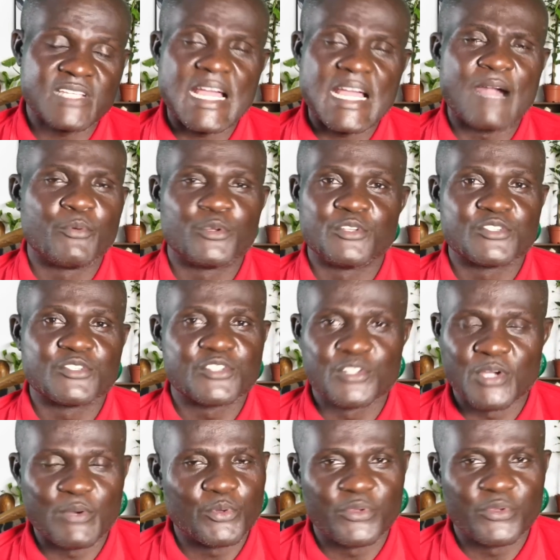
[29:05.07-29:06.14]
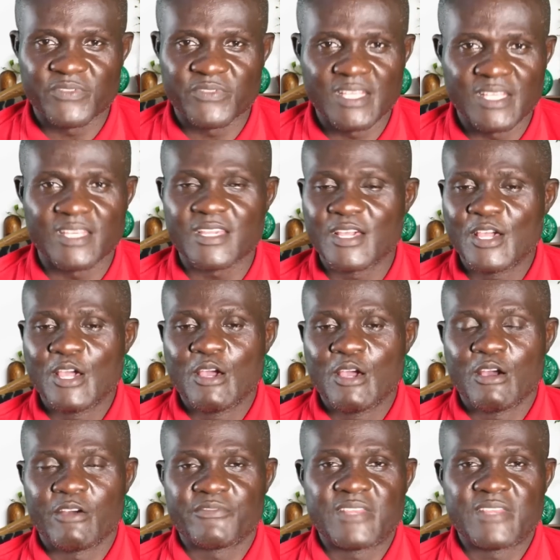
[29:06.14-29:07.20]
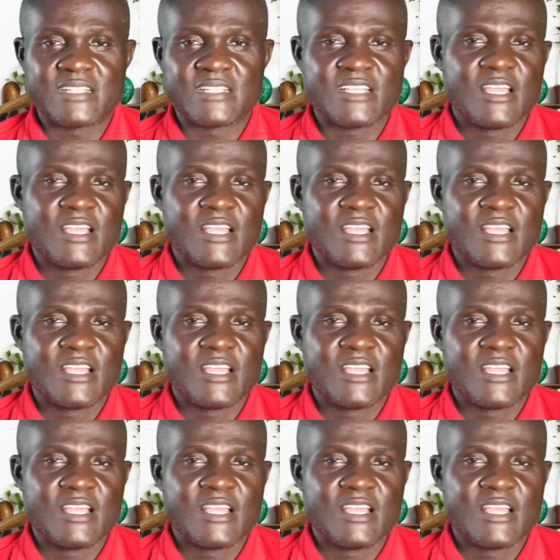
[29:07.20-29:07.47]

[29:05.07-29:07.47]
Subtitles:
I wouldn't know. I wouldn't think of that.